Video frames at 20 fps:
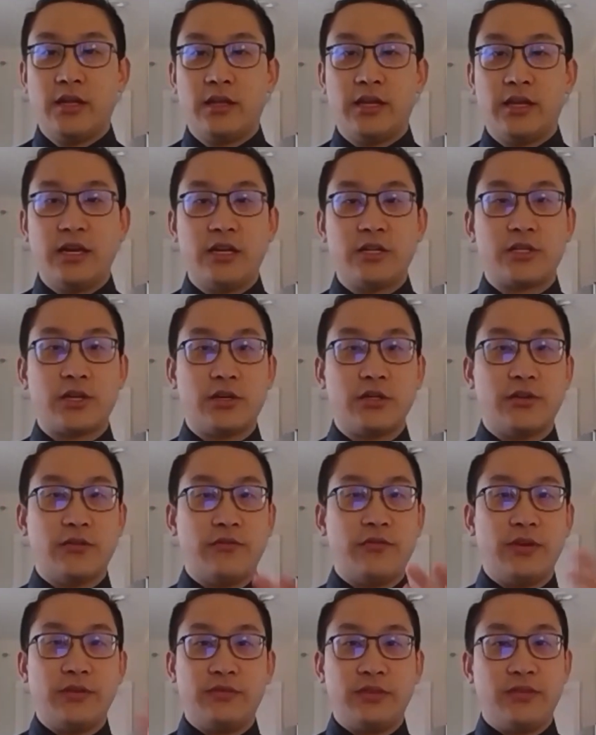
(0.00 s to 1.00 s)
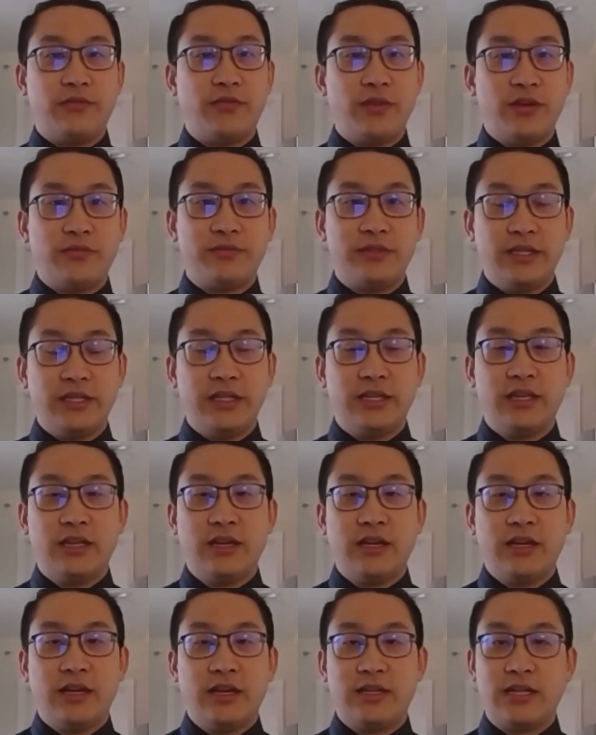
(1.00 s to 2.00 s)
Then it turned to 50-50.
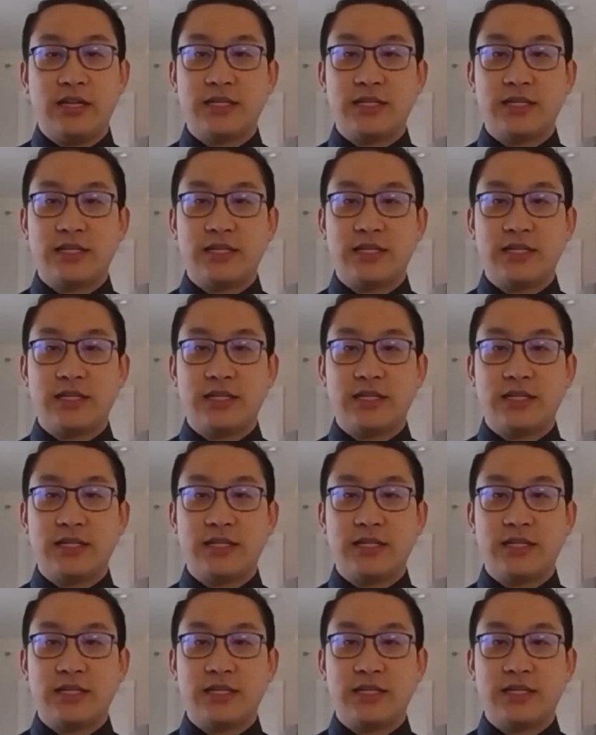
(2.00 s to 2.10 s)
And